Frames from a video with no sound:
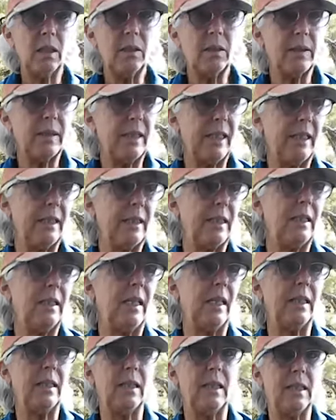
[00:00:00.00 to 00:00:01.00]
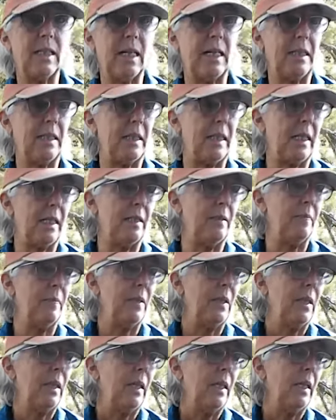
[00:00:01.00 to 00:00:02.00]
thing that Nathan and I did,
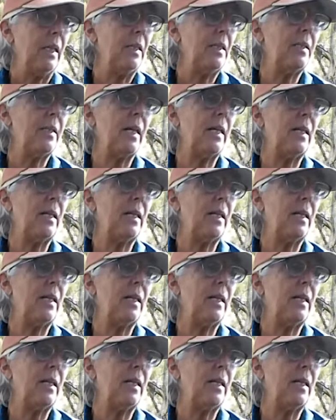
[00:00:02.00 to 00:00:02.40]
instead